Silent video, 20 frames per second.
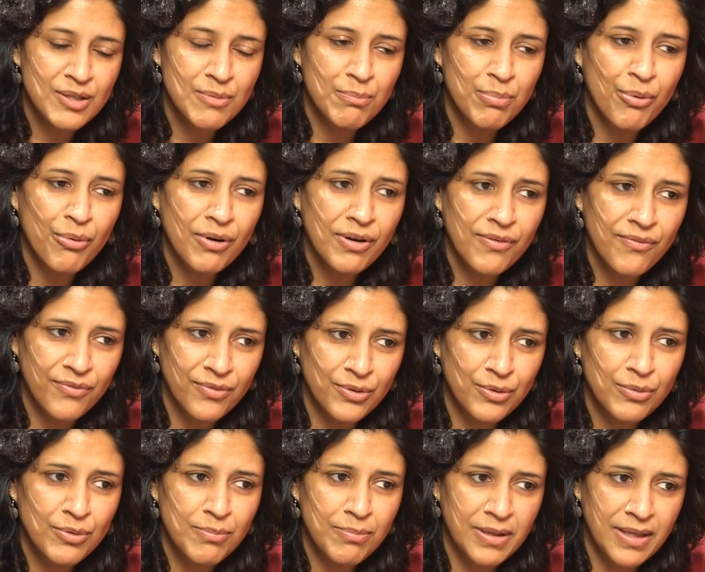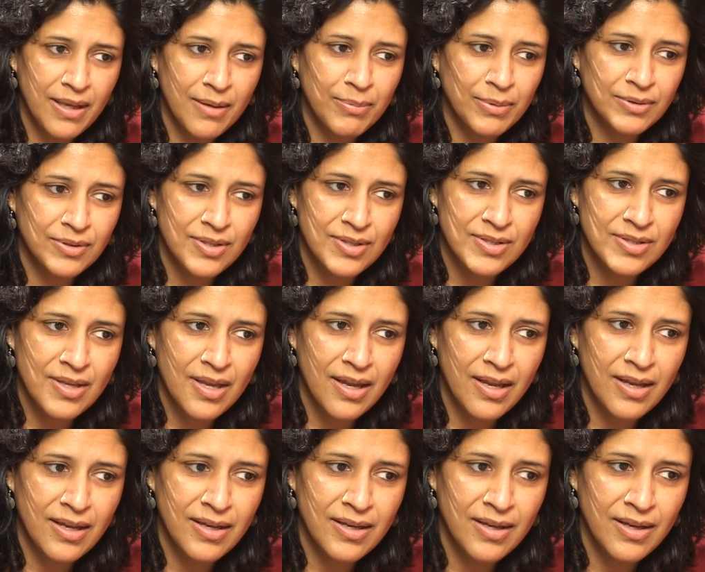important for you to be able to
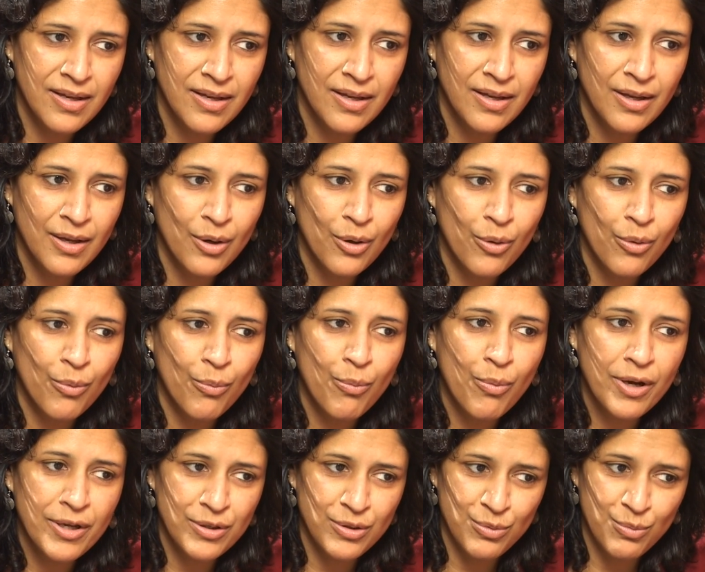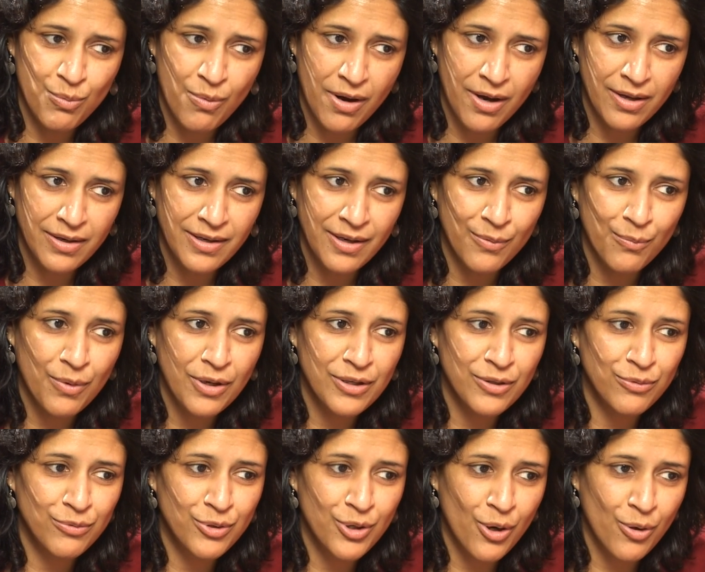say what you want and what
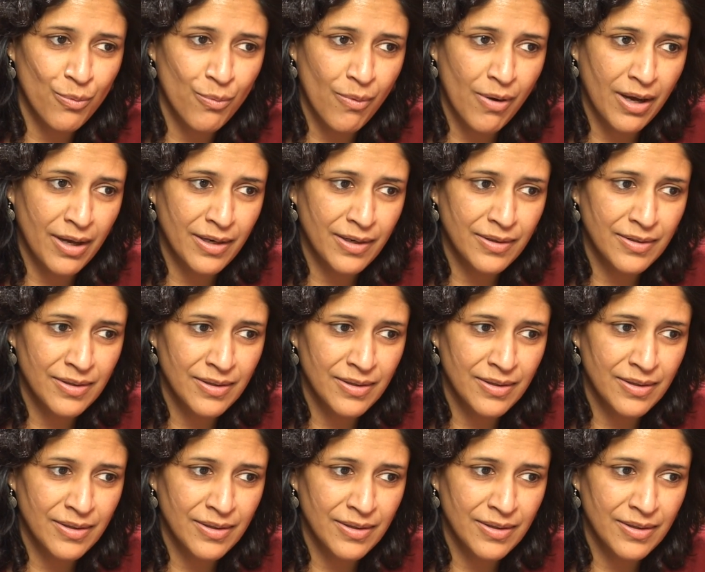you don't want,